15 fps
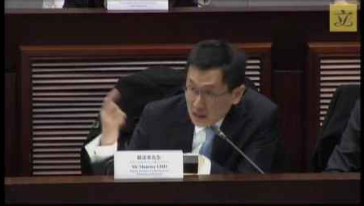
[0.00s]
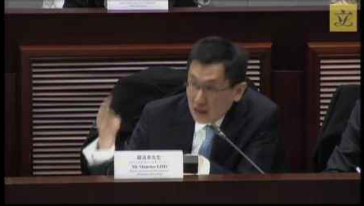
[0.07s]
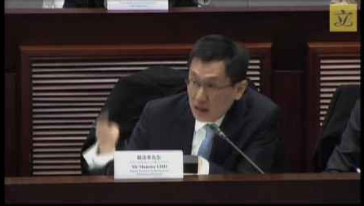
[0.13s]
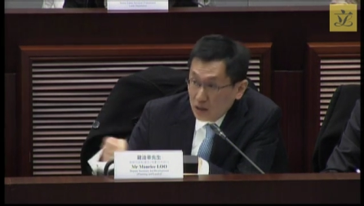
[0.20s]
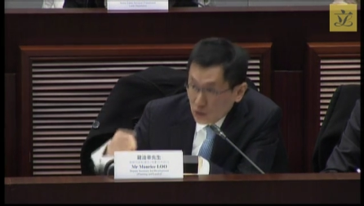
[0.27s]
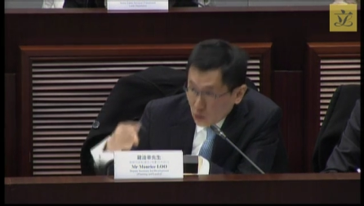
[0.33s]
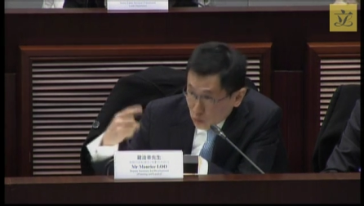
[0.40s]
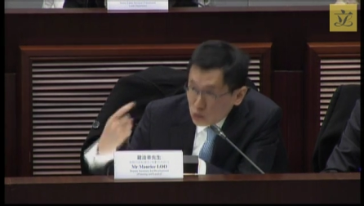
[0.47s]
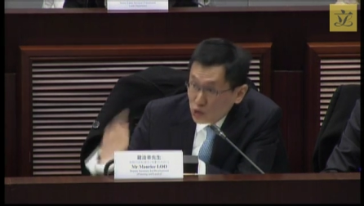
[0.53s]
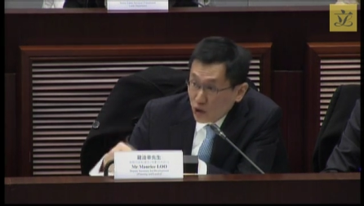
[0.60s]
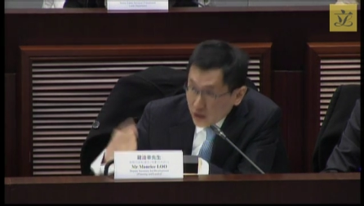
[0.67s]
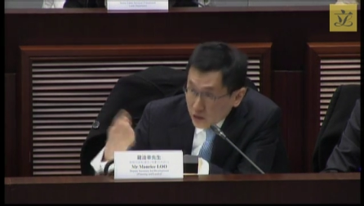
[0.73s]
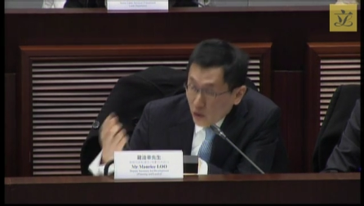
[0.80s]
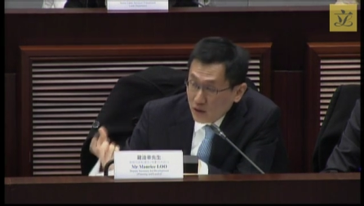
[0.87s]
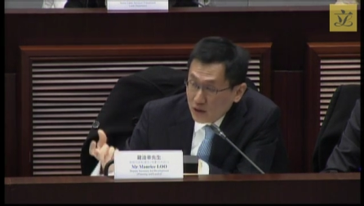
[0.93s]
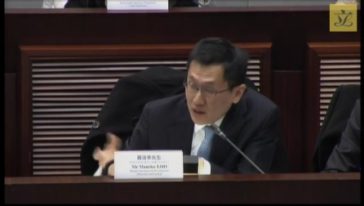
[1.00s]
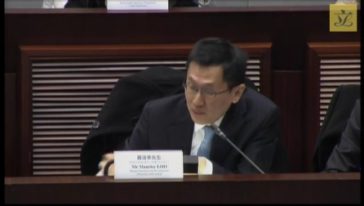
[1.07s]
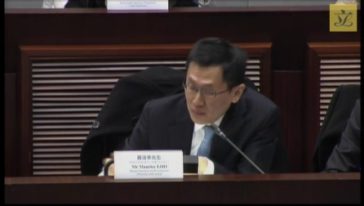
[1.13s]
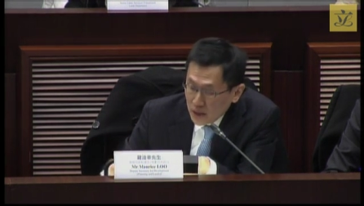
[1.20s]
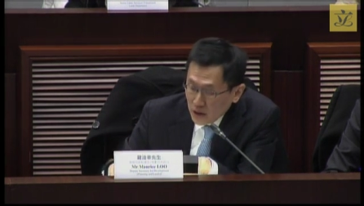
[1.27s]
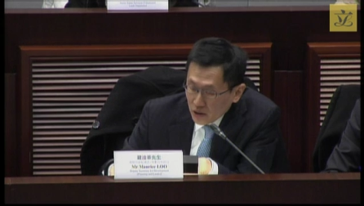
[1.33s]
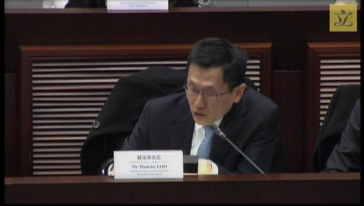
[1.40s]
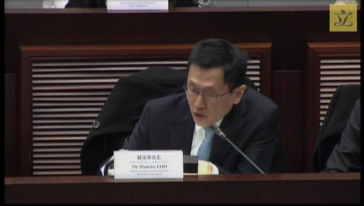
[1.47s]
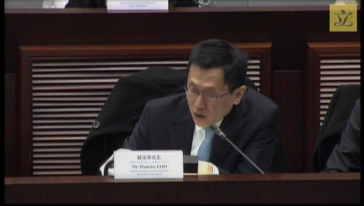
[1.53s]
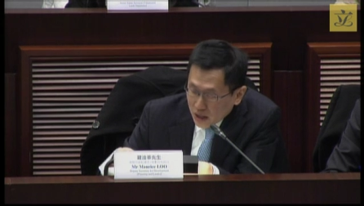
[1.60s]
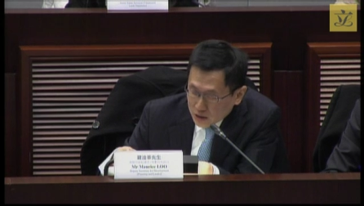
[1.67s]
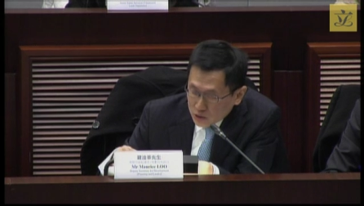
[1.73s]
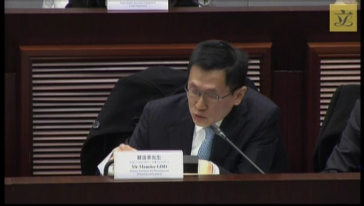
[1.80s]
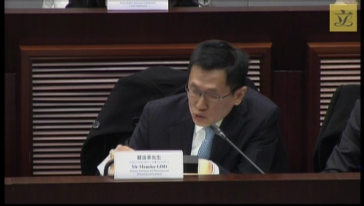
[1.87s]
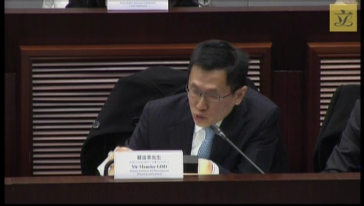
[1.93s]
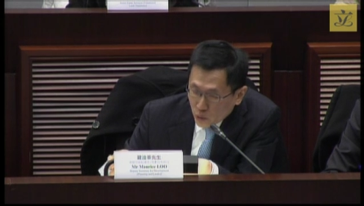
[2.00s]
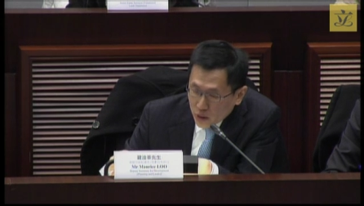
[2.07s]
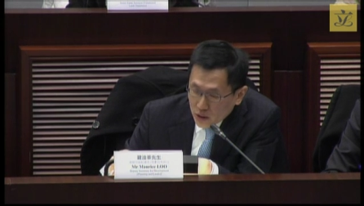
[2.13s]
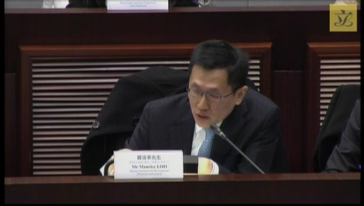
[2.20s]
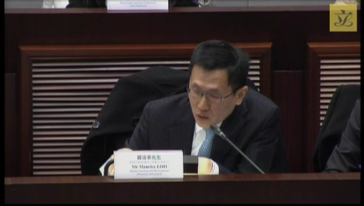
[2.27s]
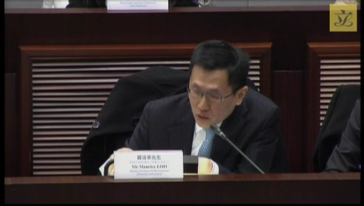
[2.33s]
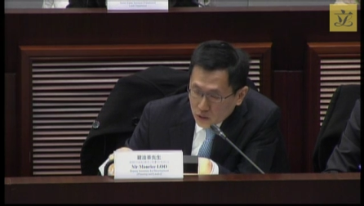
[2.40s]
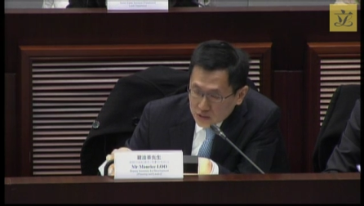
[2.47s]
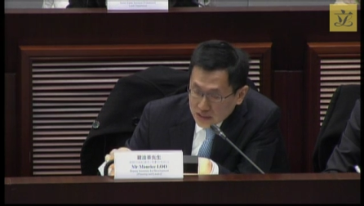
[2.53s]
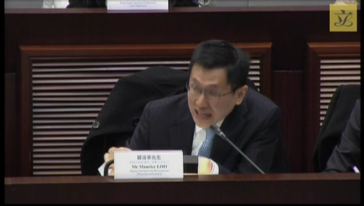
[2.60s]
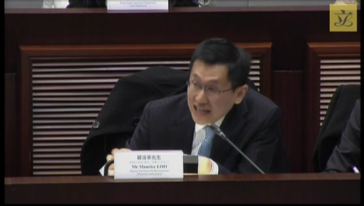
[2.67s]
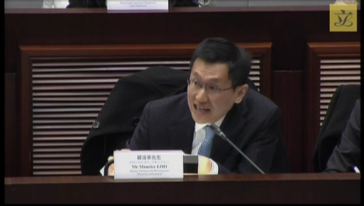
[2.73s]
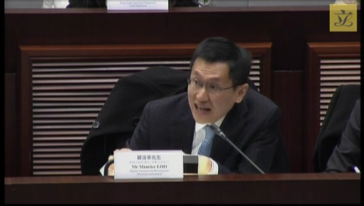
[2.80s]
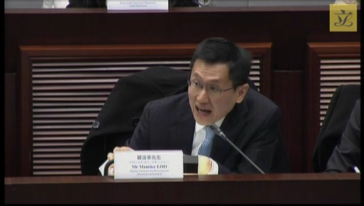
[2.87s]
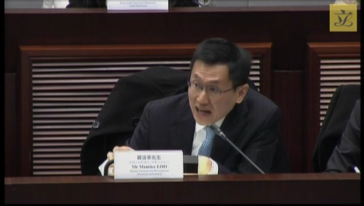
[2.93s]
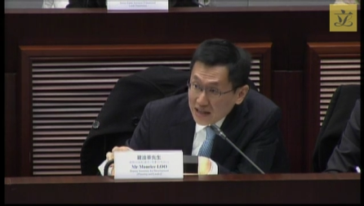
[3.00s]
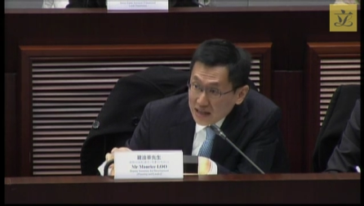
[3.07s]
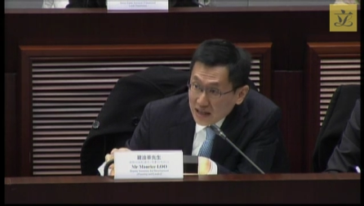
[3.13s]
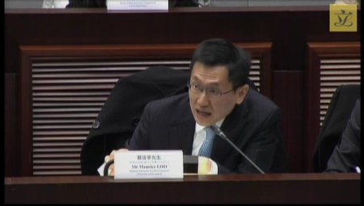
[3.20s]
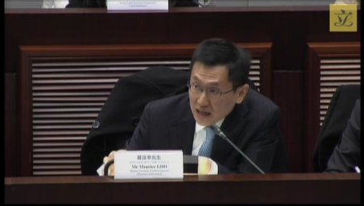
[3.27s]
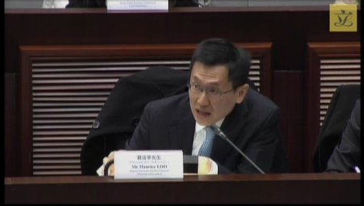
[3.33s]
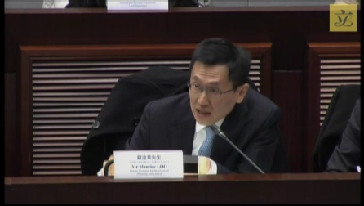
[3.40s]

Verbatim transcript: improve the plot ratio, so as like a private